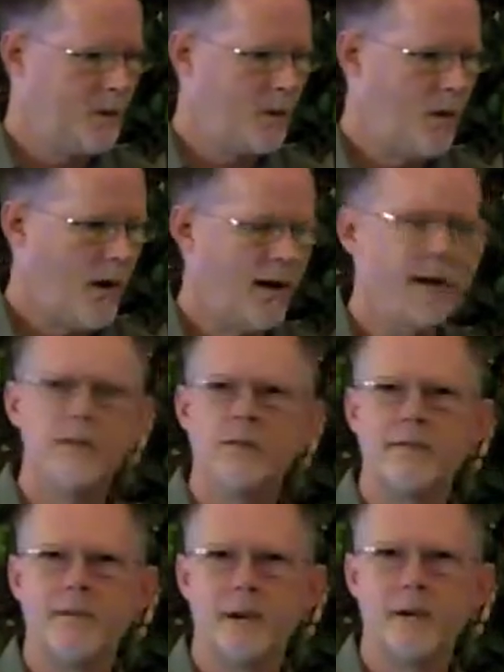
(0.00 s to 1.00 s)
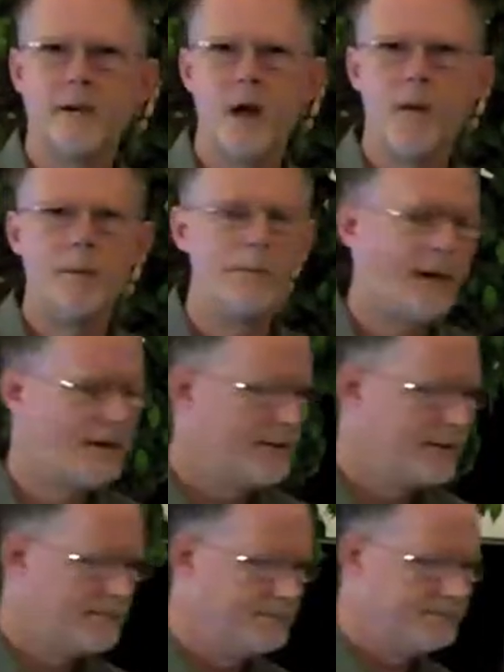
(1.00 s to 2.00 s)
Kawai has a fairly common
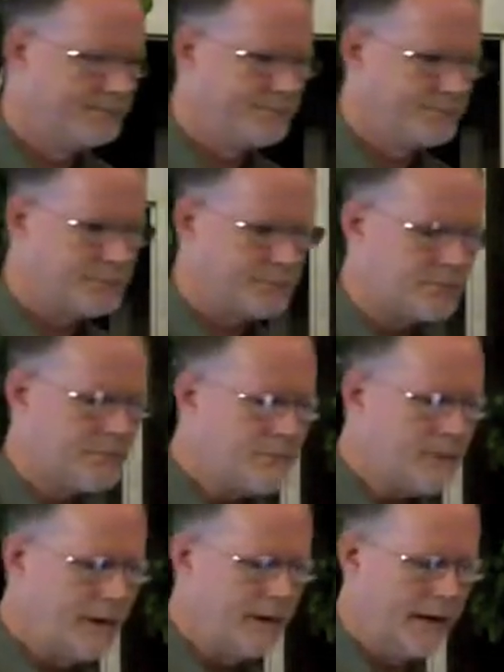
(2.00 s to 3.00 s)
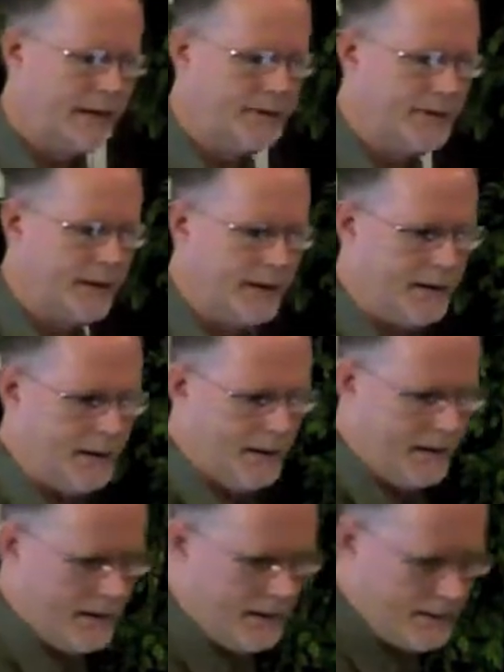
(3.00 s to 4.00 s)
method, and that is
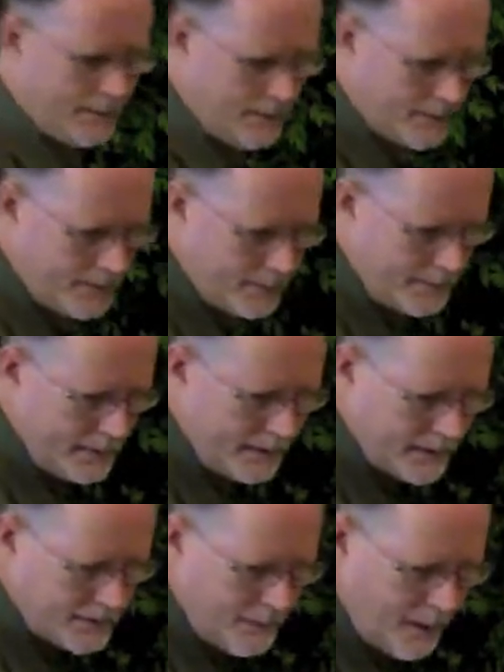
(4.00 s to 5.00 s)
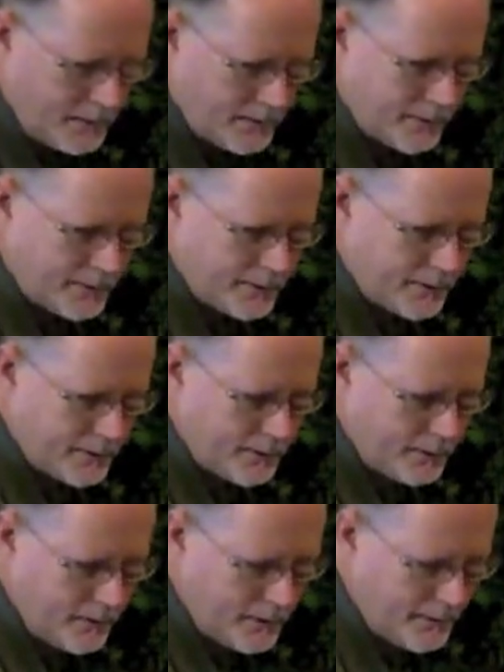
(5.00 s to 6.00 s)
there'll be a small little
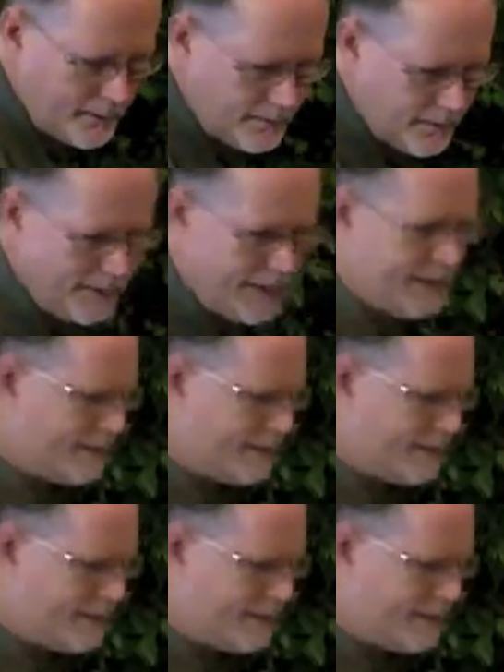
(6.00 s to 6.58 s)
screw on